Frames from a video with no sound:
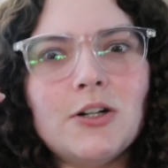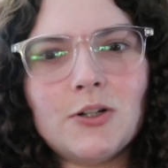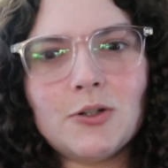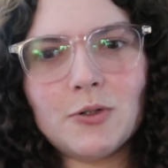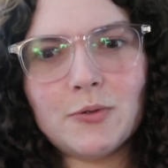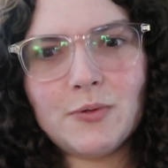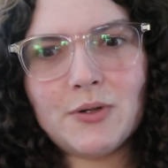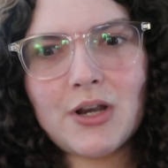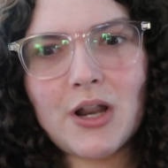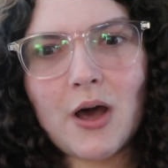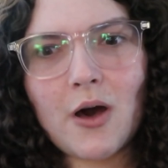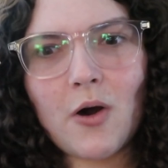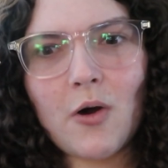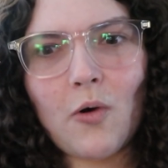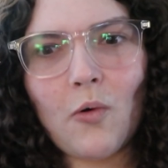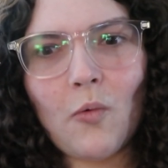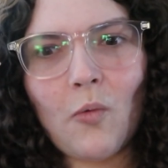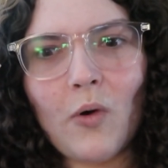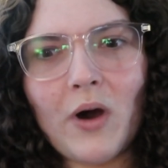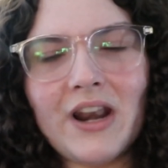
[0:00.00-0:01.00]
oh
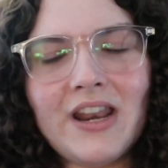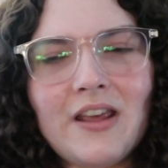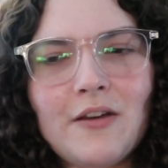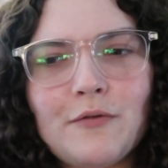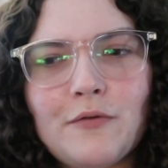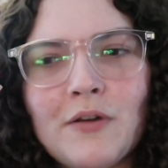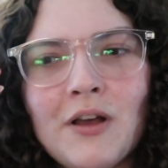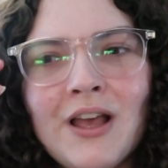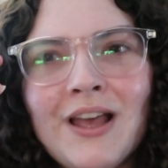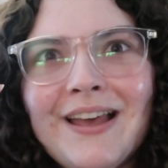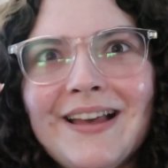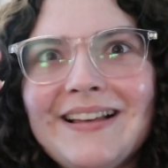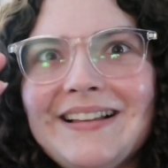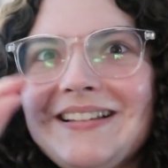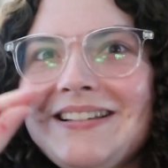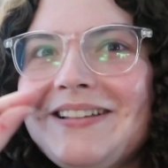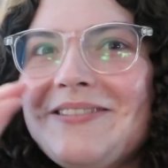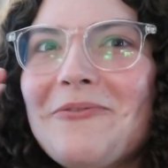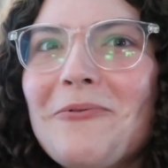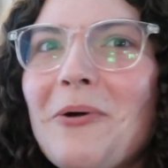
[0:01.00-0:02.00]
no, what if
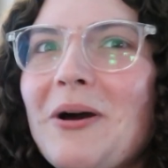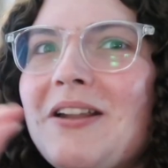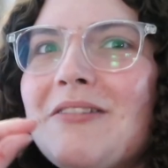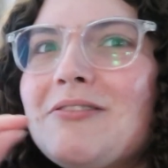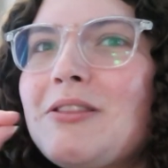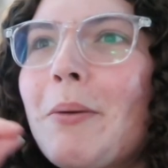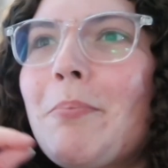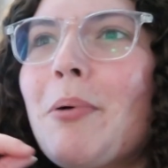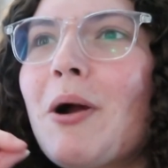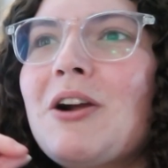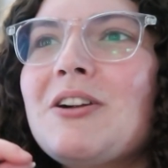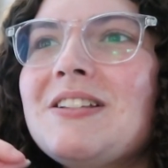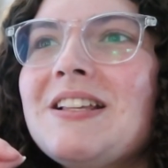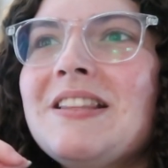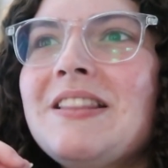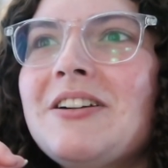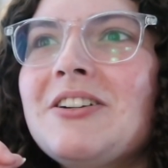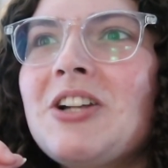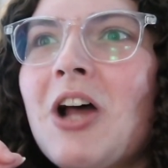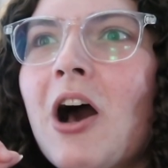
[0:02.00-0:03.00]
the
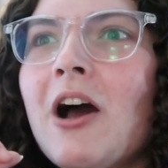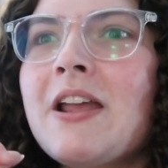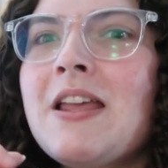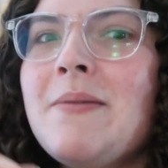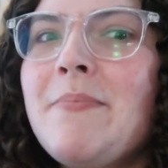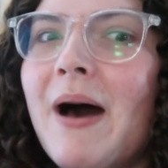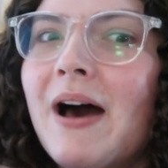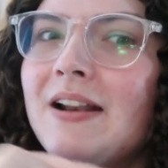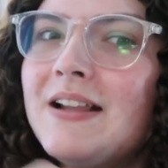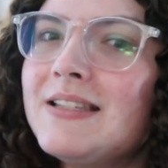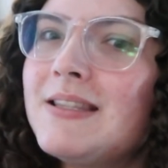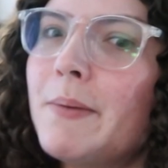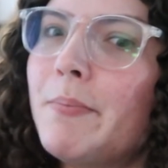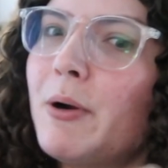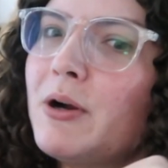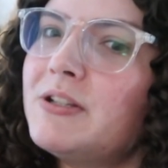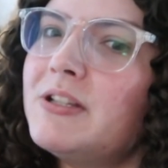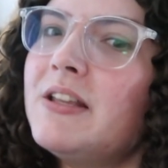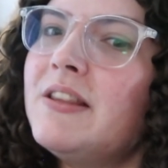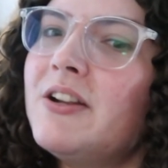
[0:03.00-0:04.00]
person they're talking about is the
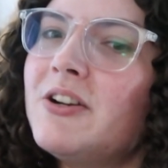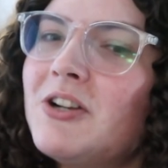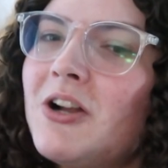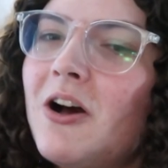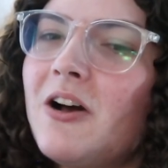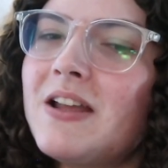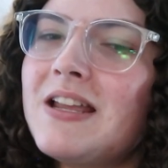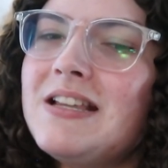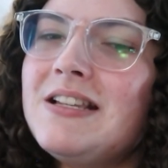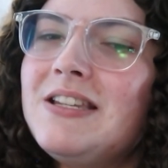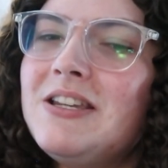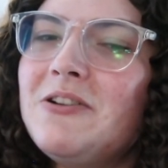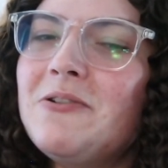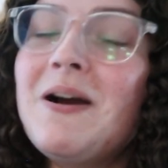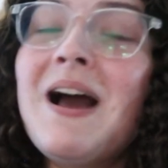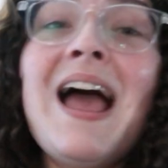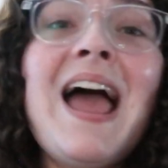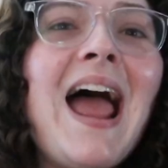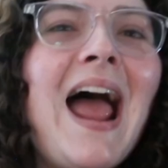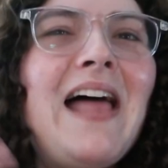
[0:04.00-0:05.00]
person they're talking
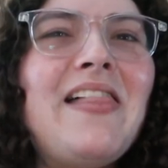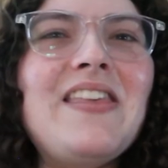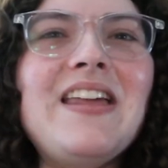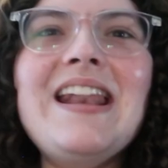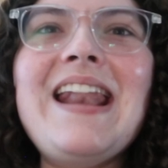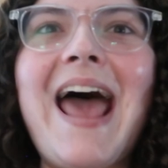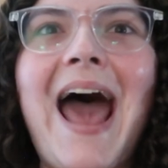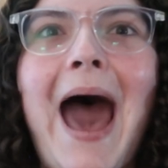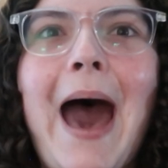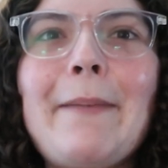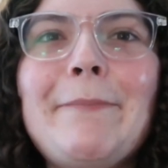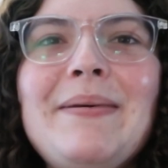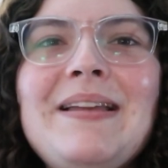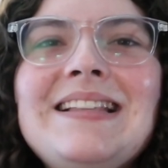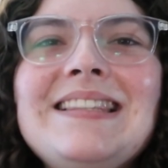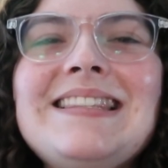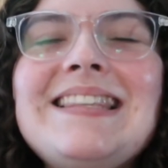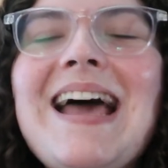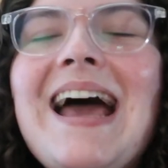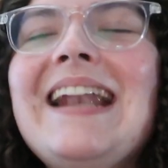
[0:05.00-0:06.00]
to? And then it
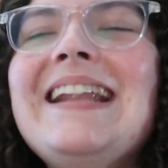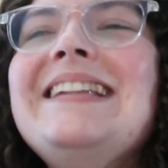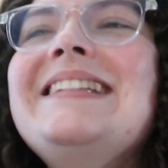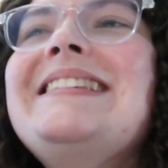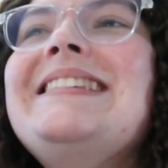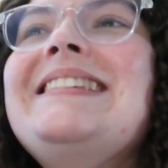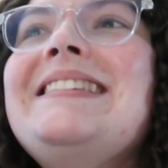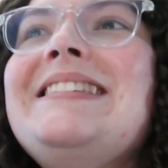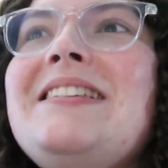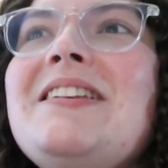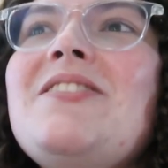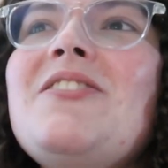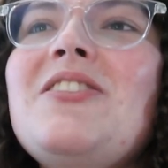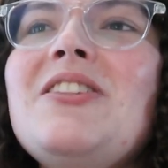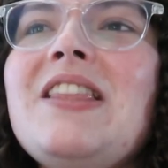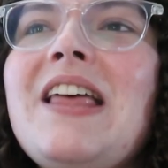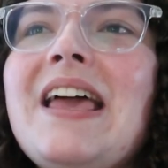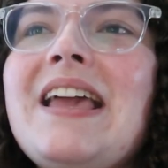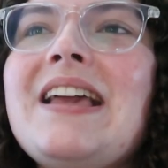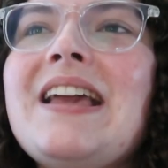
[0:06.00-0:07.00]
happens, and it is still
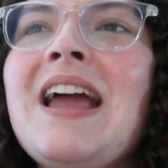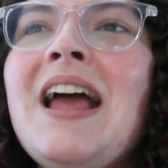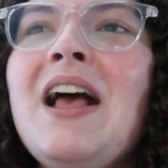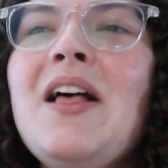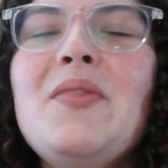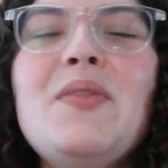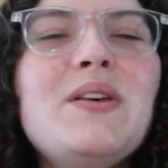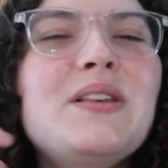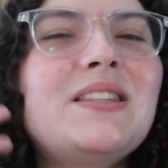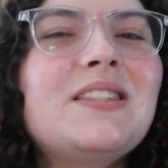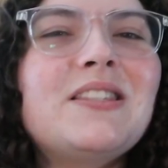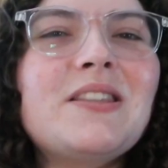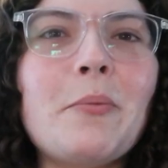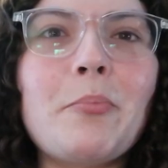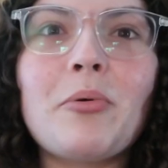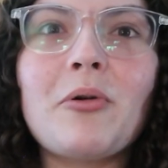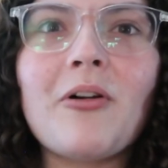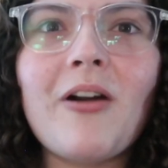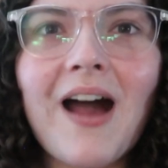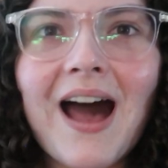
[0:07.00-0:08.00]
like the
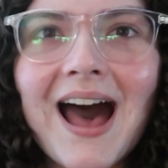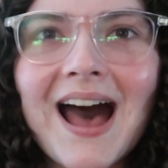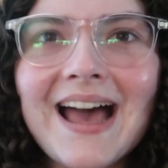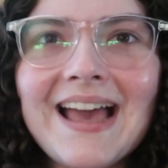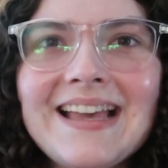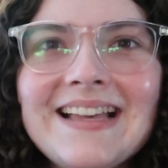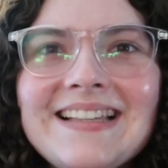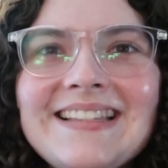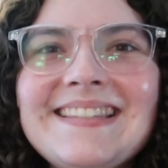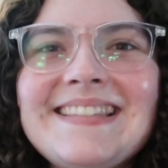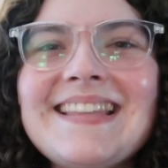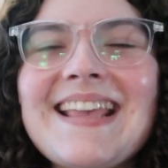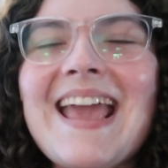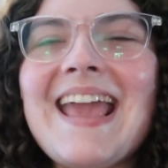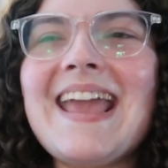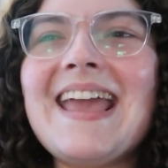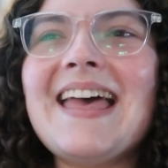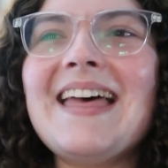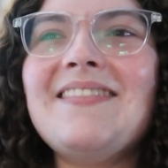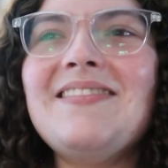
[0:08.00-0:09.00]
surprise
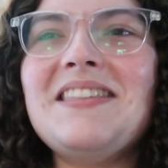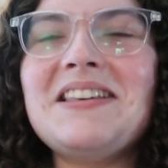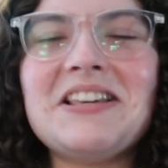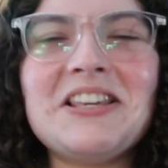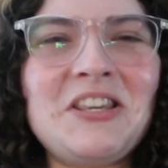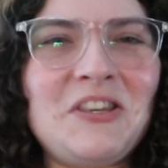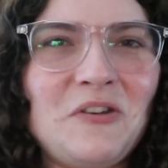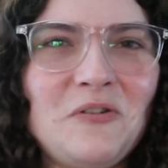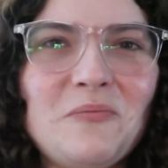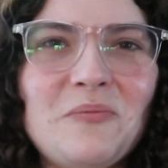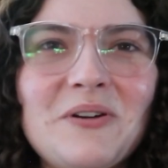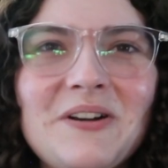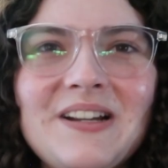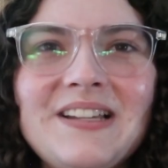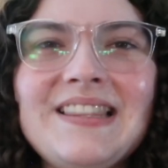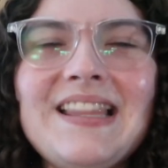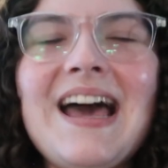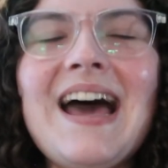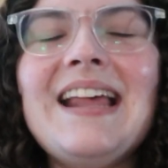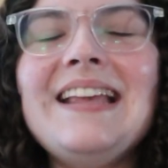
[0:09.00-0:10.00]
and the humor
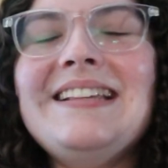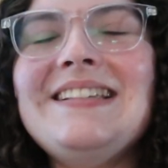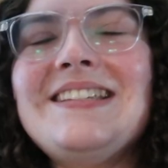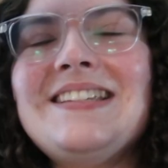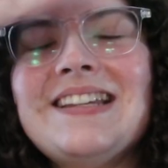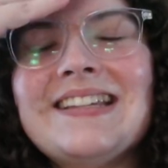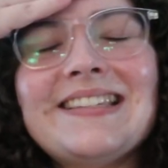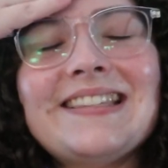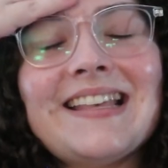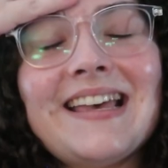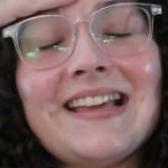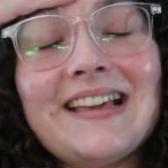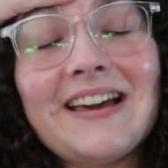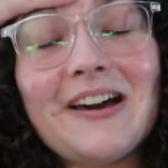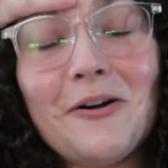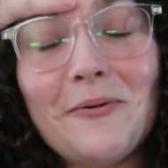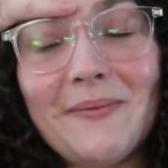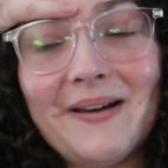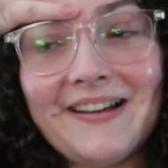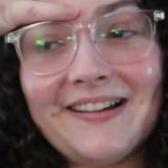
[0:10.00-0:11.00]
in that is just like,
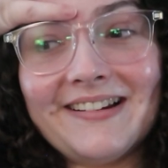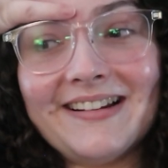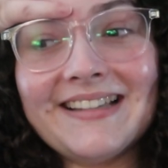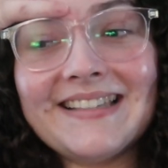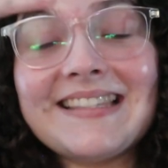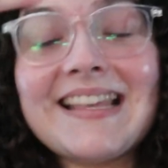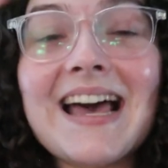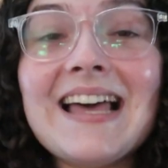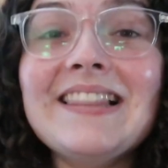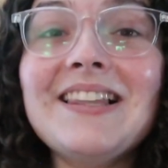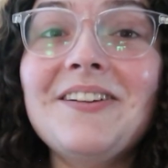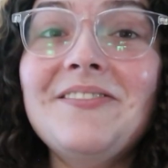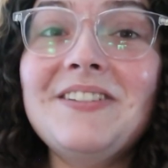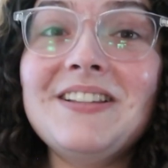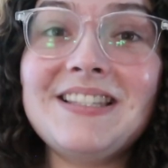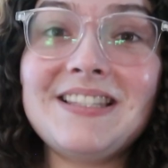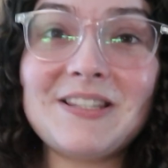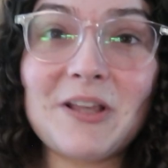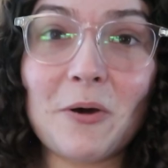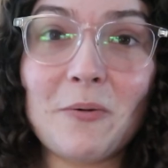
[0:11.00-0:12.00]
oh my goodness, I love
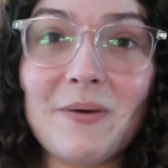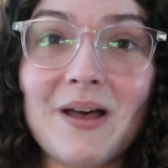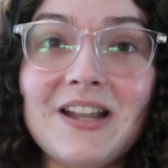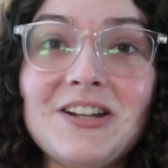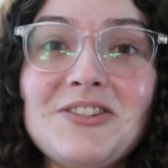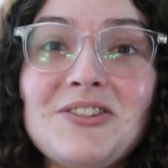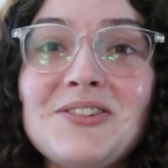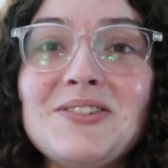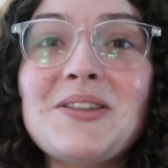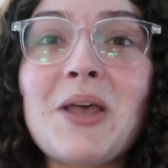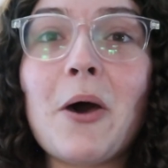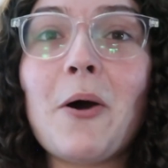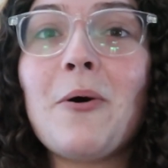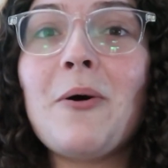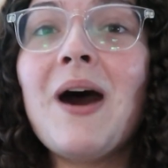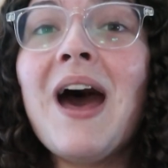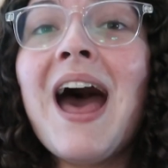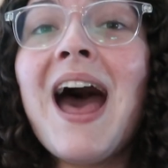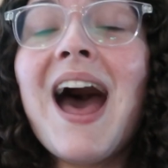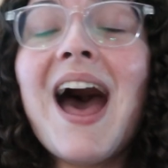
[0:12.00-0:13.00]
it so much.
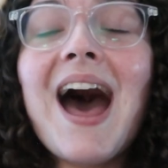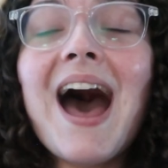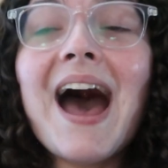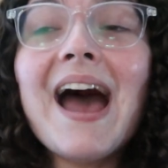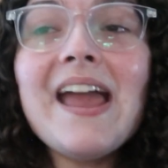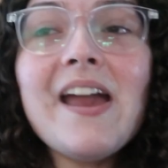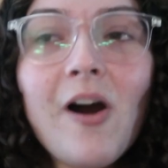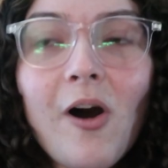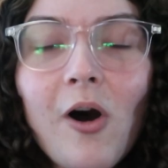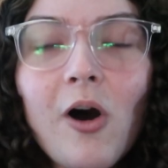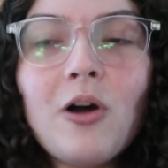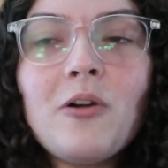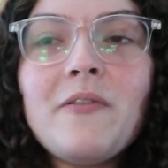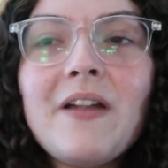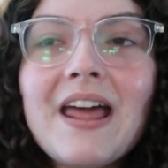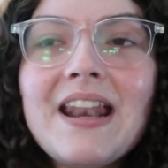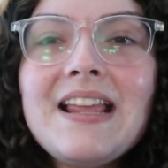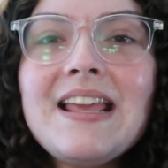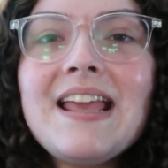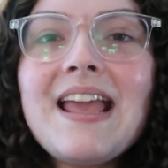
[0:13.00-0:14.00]
So I
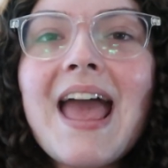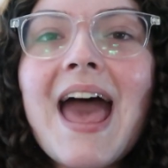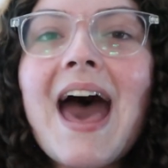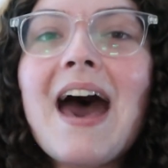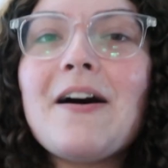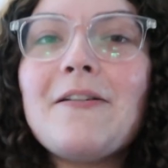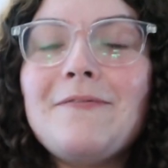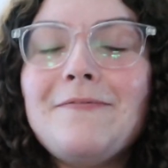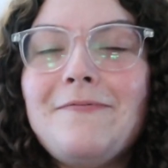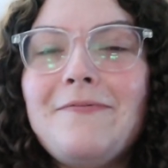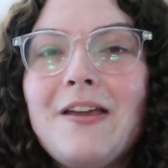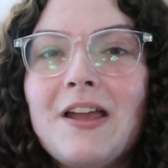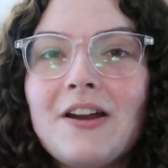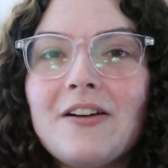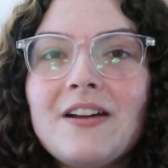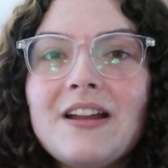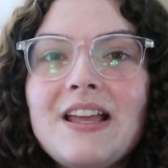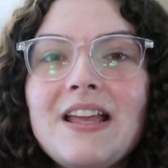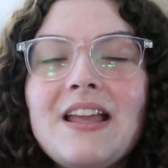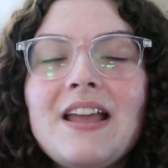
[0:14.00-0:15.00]
already have
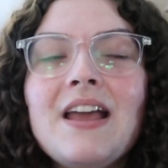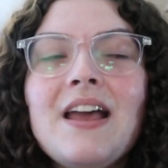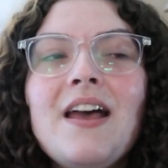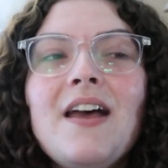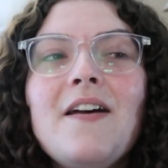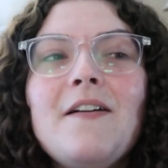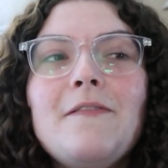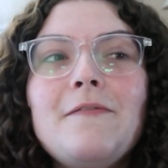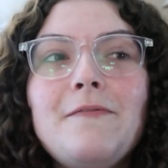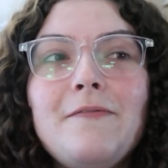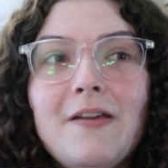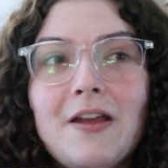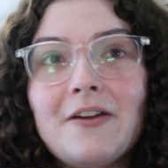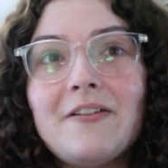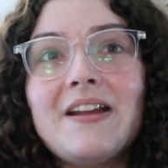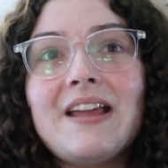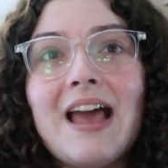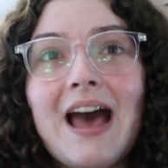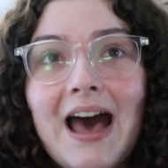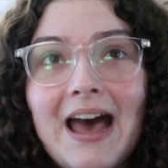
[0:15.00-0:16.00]
very,
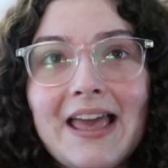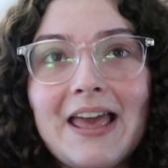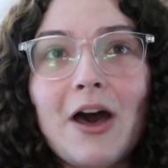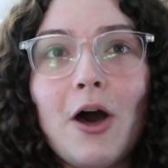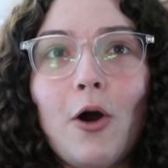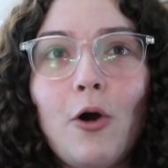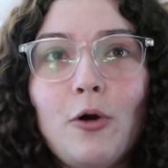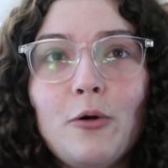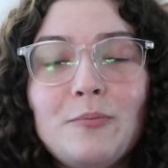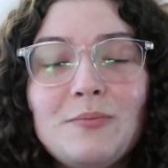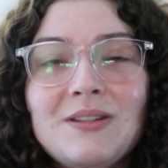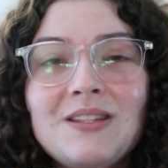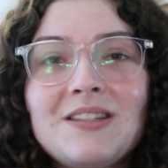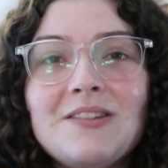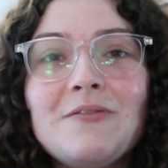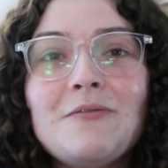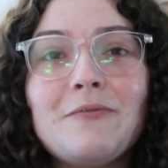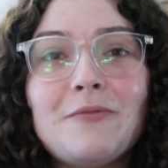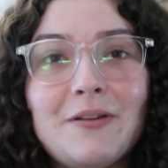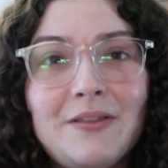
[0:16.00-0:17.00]
very high hopes
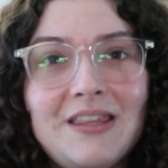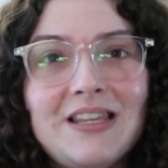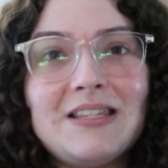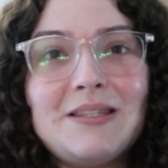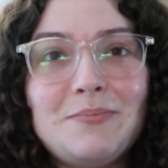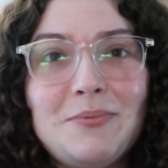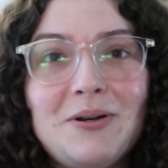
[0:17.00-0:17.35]
for this